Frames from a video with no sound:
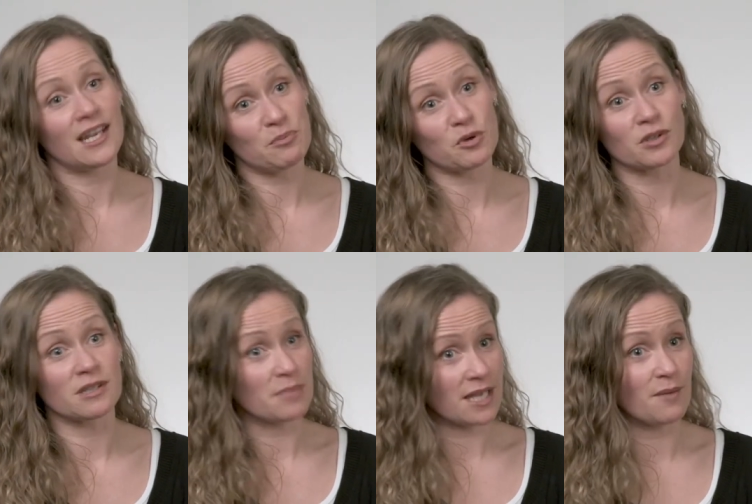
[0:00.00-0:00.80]
and a
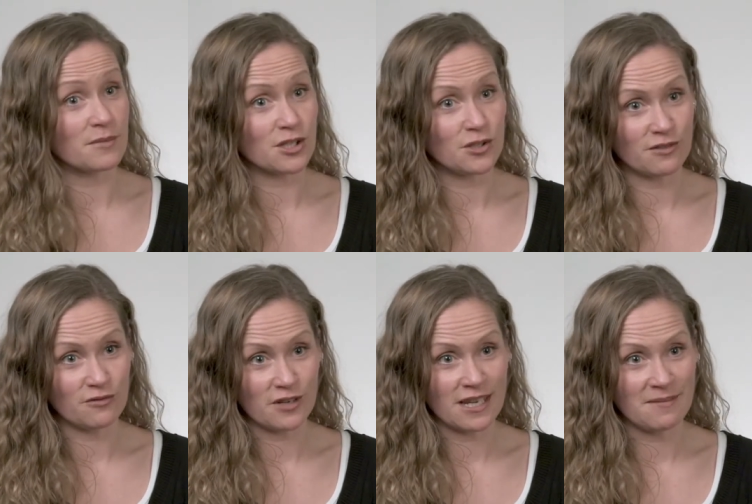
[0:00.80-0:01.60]
product becomes
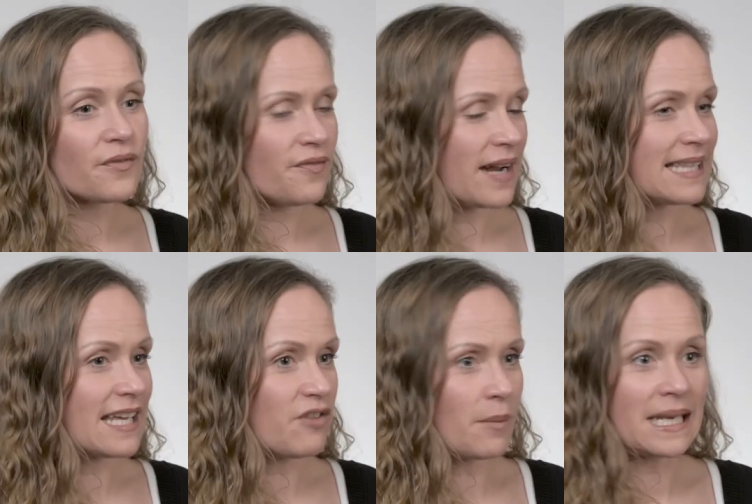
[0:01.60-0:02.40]
gluten-free. Finally,
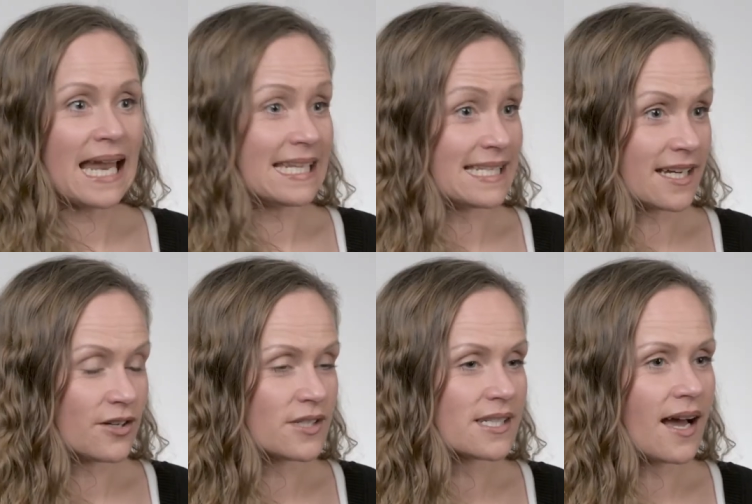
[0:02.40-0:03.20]
if I'm in any
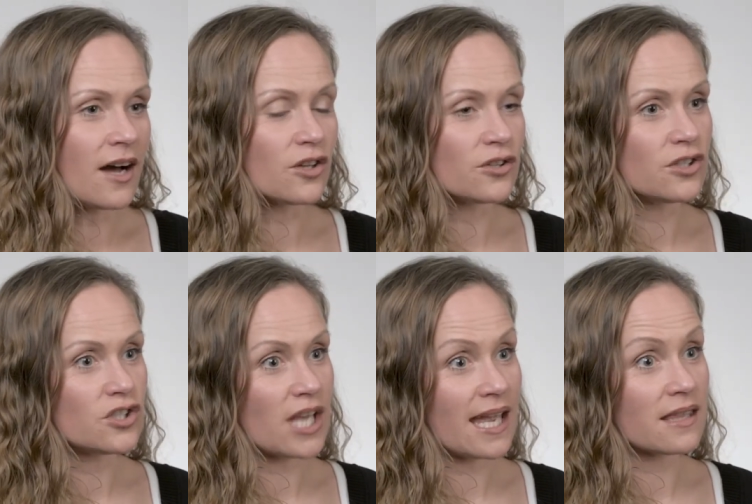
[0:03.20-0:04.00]
doubt, I'll
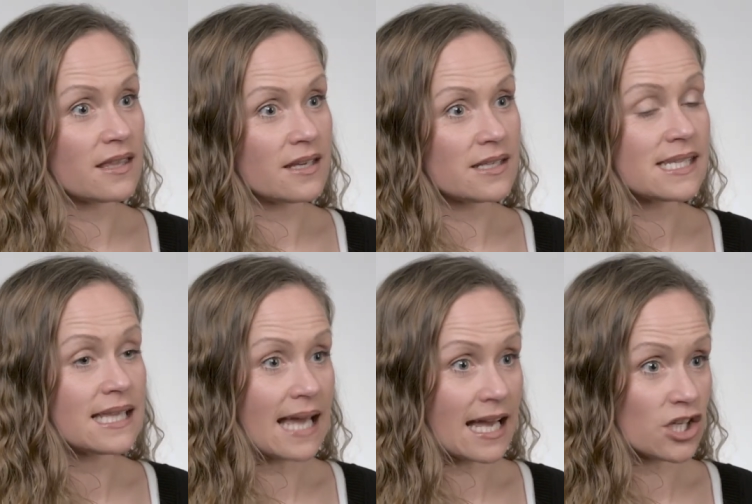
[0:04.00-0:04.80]
check the
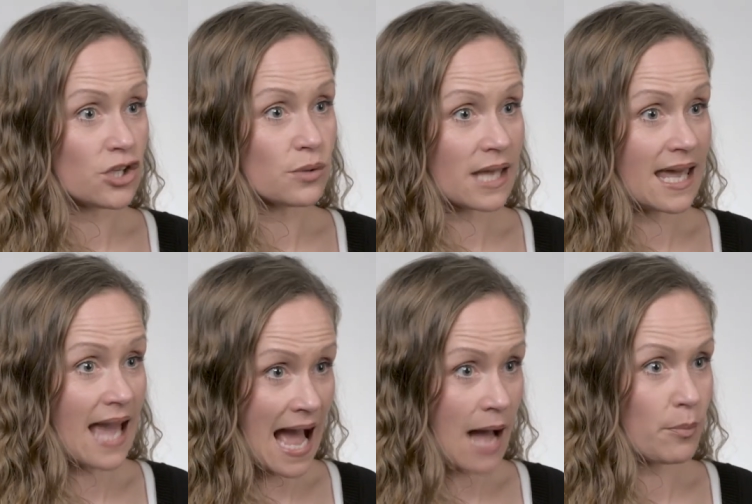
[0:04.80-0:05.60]
Coeliac UK
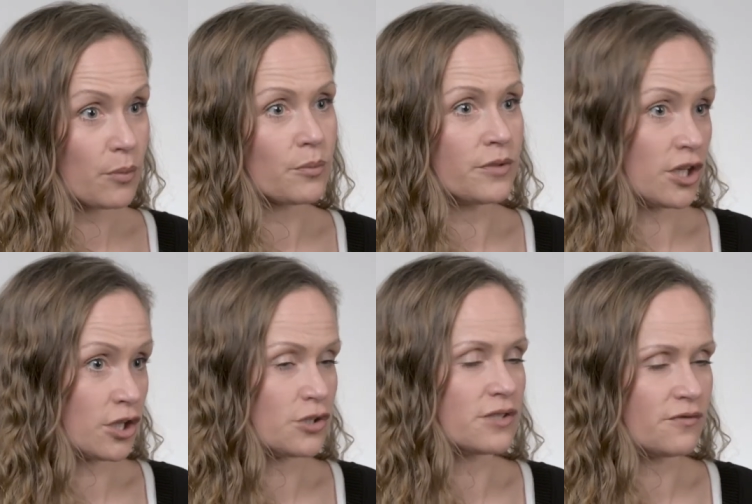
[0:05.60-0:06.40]
app, the
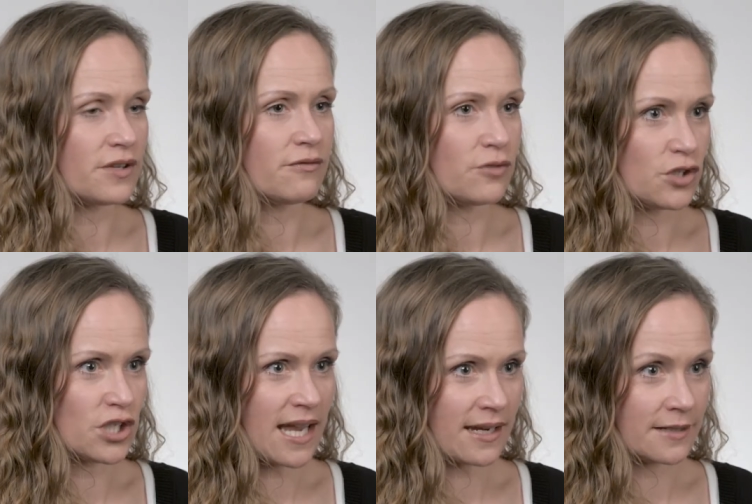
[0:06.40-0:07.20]
gluten-free food
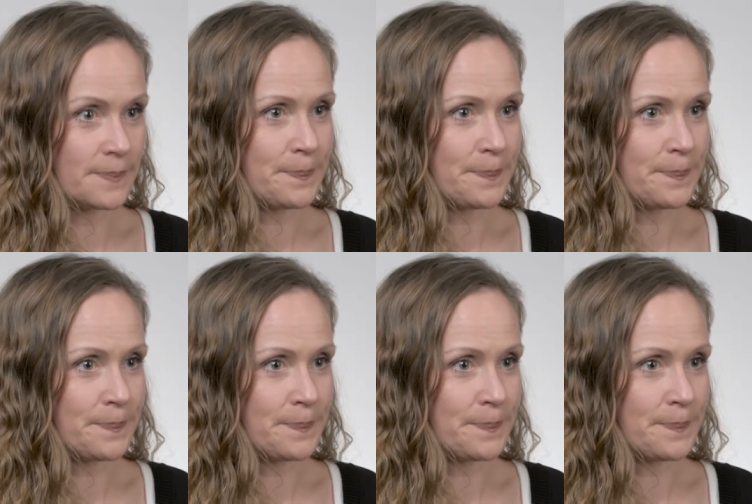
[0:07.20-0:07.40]
checker.